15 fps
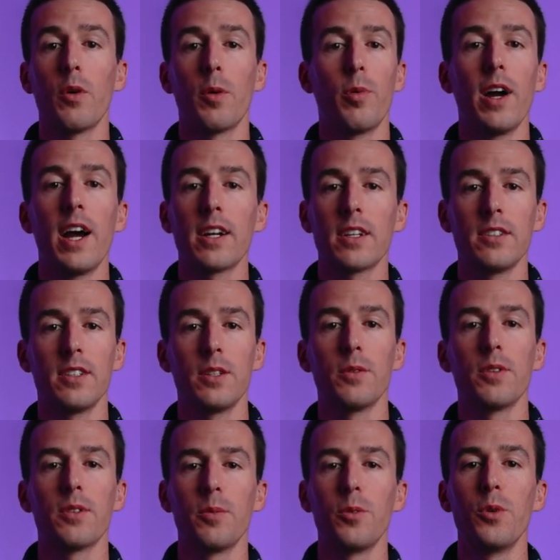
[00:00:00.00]
We're practicing
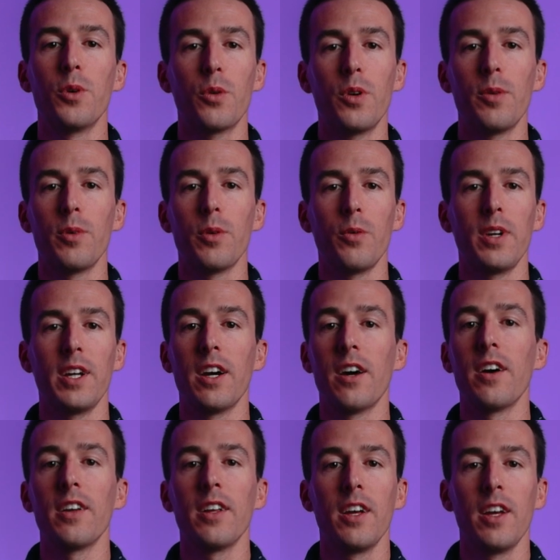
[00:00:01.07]
with some new equipment we
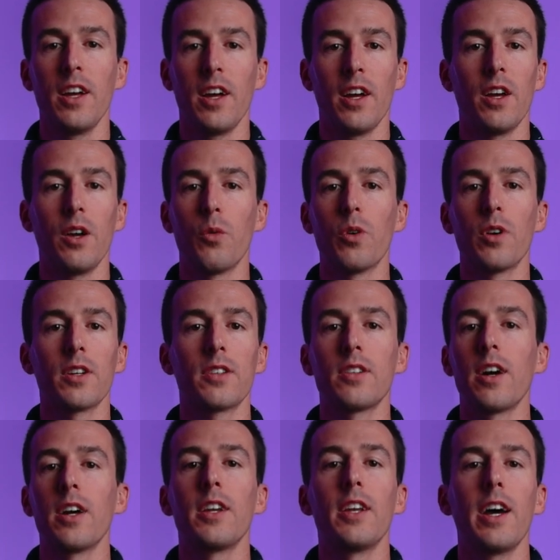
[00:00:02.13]
got, and we're
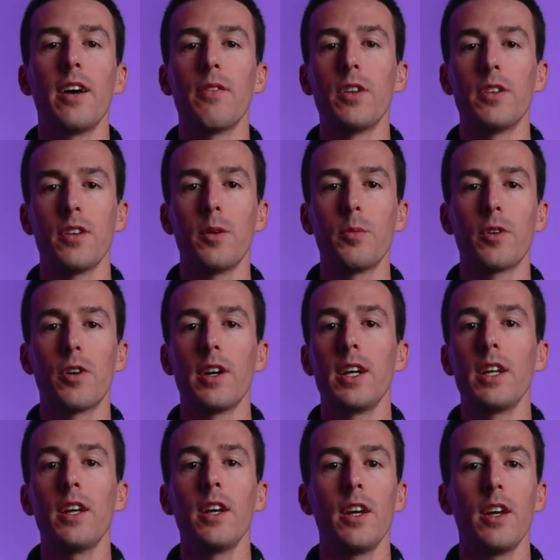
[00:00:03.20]
excited to have this
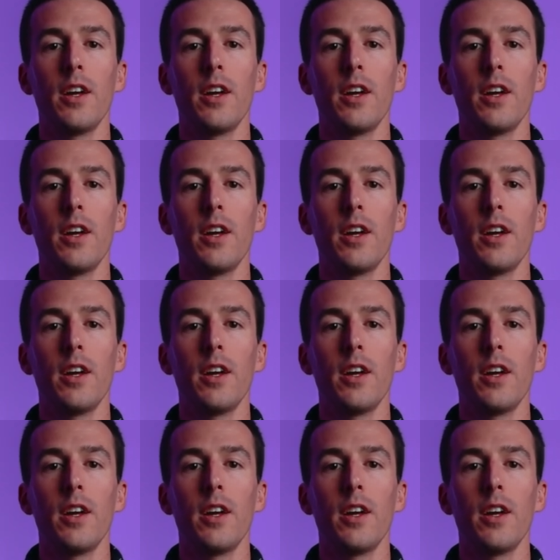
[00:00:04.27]
upgrade.